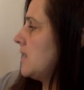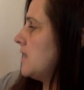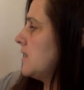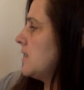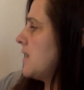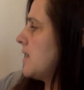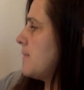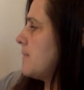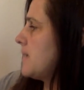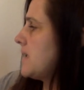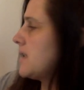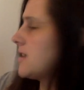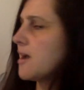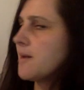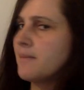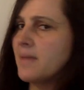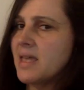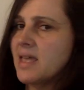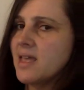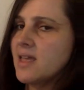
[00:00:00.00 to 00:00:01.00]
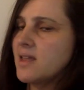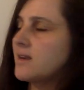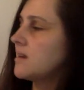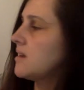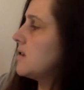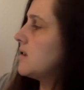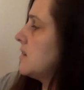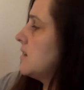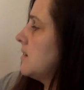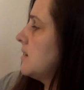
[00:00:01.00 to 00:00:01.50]
let me come
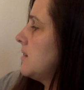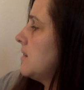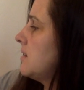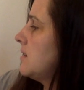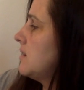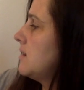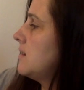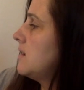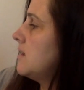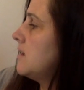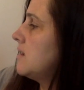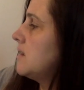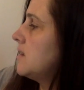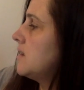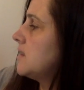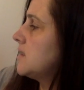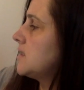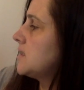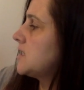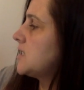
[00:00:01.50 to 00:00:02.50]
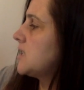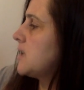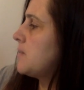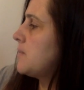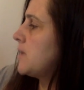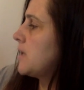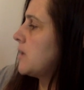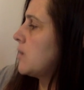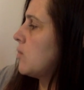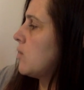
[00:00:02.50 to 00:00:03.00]
in." Said
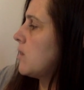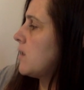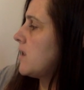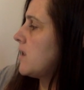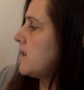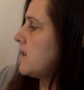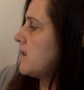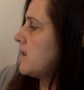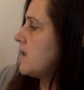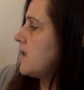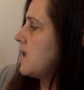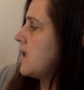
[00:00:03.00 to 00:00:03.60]
pig one,